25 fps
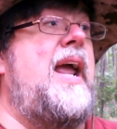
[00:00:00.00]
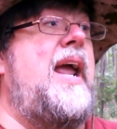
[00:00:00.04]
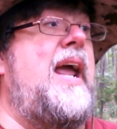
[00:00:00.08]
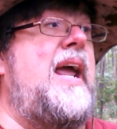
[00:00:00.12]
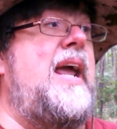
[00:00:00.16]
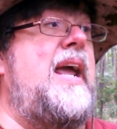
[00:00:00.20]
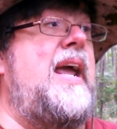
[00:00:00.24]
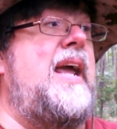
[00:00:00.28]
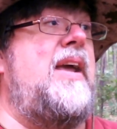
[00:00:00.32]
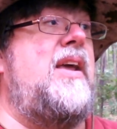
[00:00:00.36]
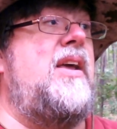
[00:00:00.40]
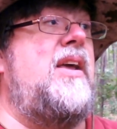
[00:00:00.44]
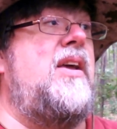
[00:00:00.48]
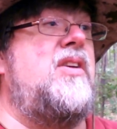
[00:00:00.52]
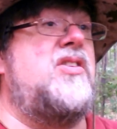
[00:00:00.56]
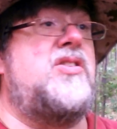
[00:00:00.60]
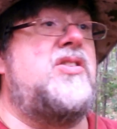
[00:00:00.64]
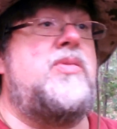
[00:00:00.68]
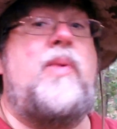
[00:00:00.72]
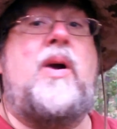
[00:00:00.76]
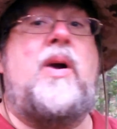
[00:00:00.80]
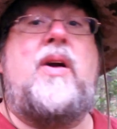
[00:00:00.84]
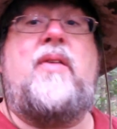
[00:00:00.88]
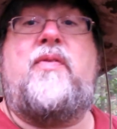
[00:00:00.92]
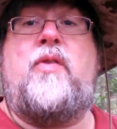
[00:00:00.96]
a
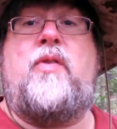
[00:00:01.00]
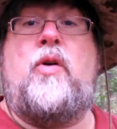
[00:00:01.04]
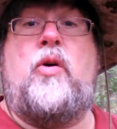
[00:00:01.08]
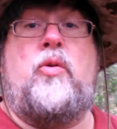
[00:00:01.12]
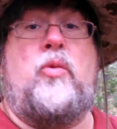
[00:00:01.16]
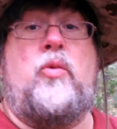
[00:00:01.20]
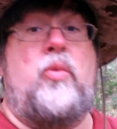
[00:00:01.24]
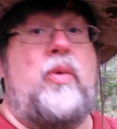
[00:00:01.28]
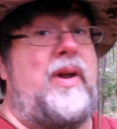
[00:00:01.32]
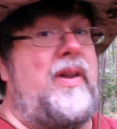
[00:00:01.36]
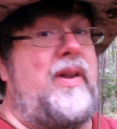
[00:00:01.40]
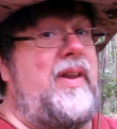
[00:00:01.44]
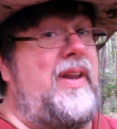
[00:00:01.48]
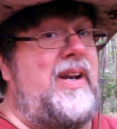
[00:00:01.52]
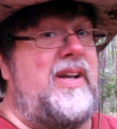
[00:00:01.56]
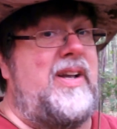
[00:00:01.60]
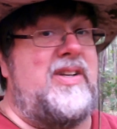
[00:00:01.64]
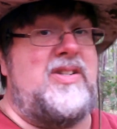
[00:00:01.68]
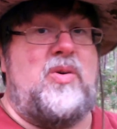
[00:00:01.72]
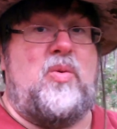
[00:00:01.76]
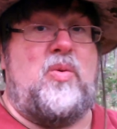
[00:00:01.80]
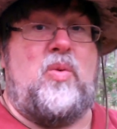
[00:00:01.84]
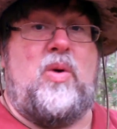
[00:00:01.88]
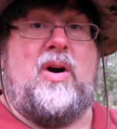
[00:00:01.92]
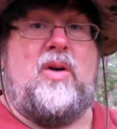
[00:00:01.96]
smartphone really
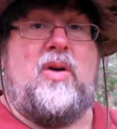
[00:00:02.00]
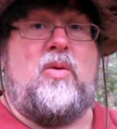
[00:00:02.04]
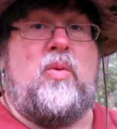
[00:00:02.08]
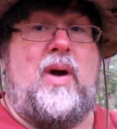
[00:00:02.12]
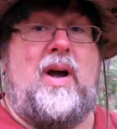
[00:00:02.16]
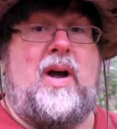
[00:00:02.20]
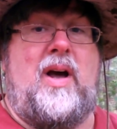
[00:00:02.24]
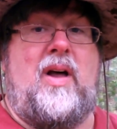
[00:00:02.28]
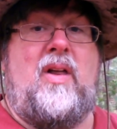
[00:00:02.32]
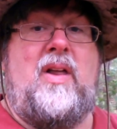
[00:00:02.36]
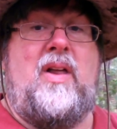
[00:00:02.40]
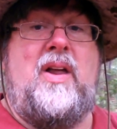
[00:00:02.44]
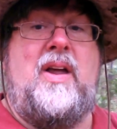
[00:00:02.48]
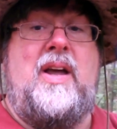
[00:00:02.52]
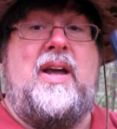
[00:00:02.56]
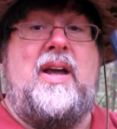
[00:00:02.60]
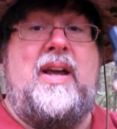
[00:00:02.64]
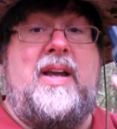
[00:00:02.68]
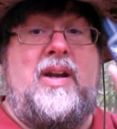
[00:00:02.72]
doesn't work well.